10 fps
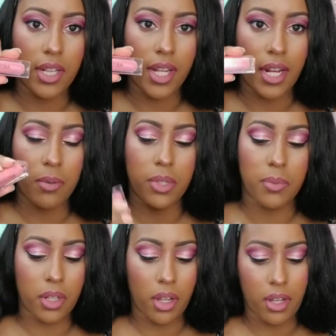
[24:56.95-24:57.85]
Light Up
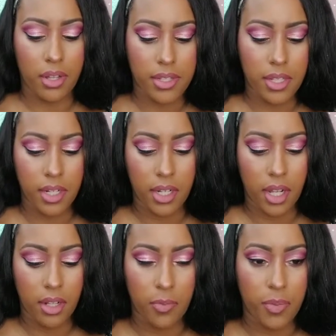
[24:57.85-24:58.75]
Lip Gloss in the
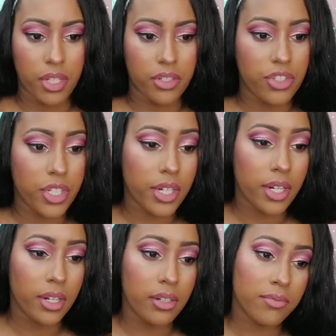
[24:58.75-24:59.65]
color Pink
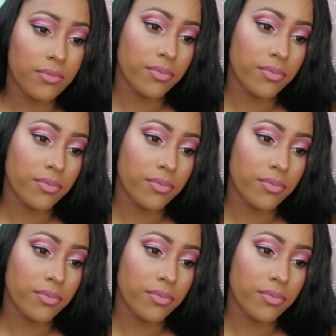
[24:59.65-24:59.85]
Sugar,